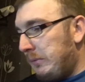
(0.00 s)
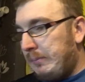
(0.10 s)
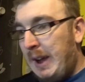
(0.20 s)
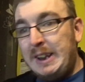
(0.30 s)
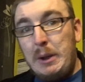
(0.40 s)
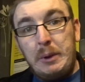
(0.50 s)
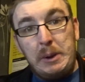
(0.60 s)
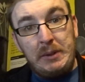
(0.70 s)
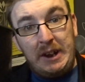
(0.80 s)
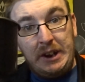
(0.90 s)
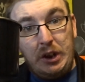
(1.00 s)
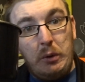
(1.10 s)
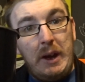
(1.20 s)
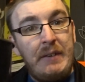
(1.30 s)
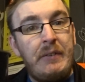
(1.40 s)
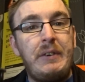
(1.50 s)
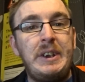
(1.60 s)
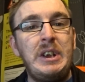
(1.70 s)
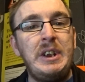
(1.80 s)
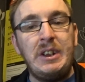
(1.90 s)
My name is James, how you know,
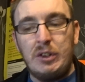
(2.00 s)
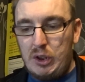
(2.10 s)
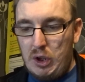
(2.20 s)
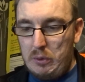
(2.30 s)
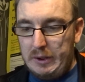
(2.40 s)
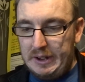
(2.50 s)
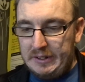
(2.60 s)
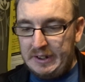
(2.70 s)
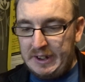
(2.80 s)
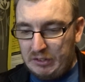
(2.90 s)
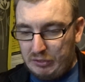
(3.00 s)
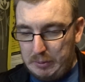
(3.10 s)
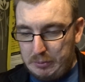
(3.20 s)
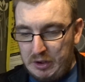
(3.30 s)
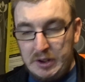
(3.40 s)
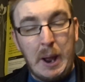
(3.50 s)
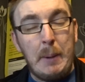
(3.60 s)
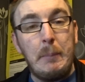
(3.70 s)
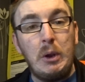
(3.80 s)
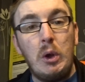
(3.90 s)
everything you need to know is in the description
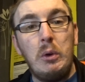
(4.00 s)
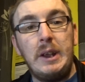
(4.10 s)
down below.